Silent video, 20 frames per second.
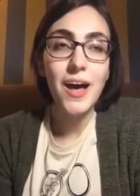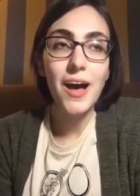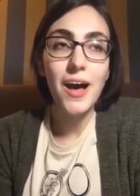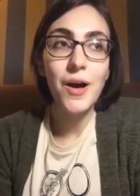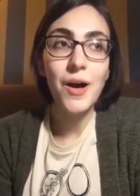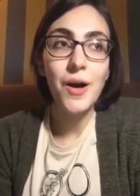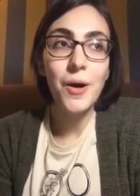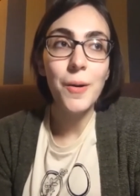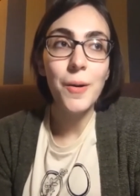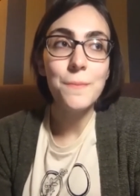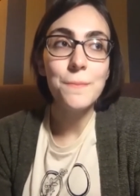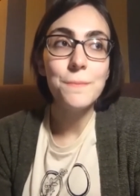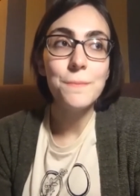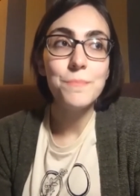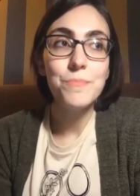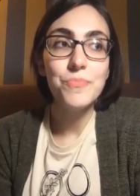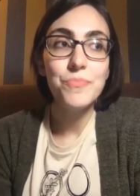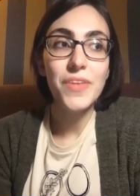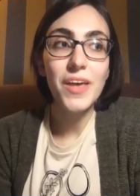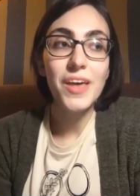I
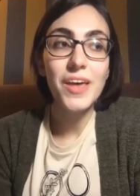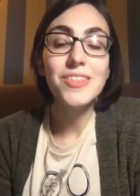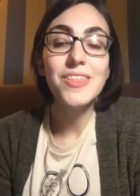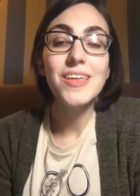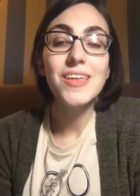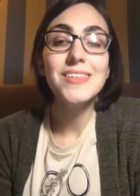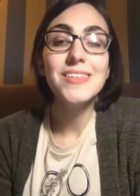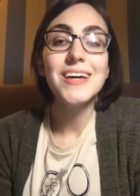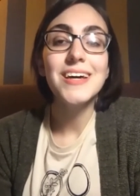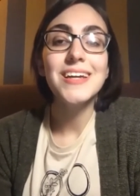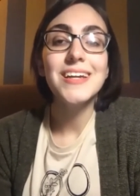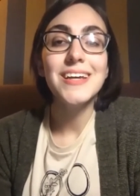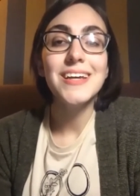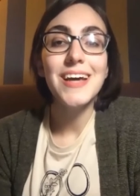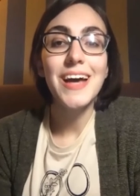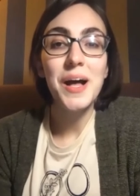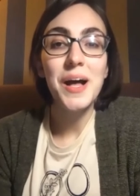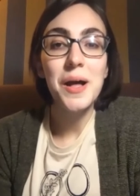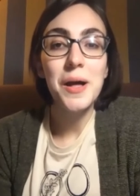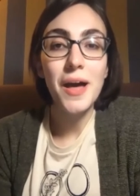think that
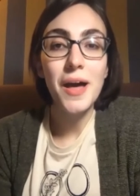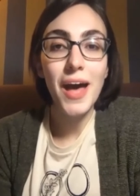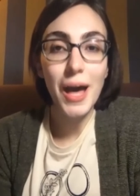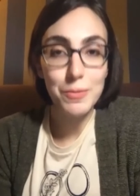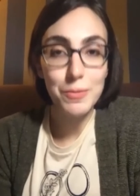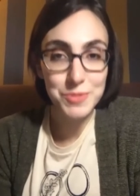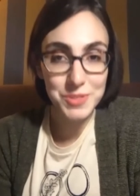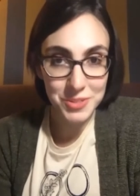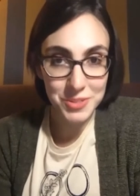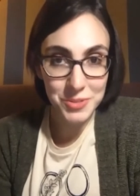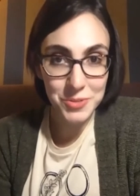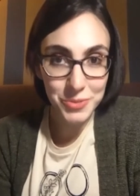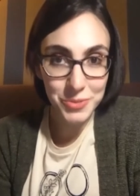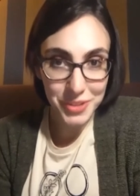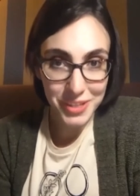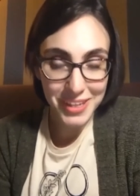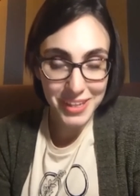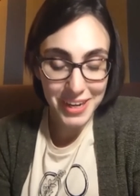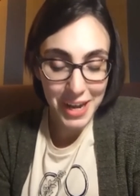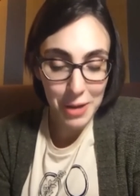
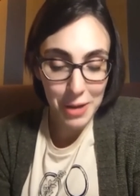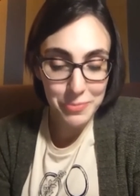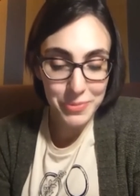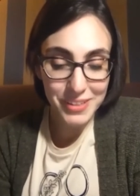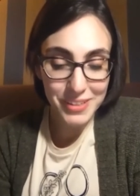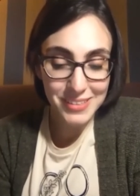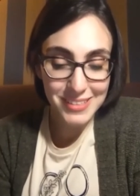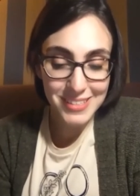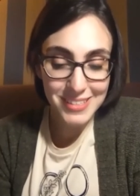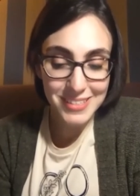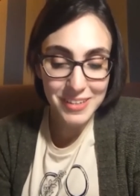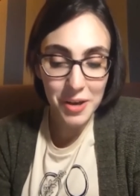absolutely that happens.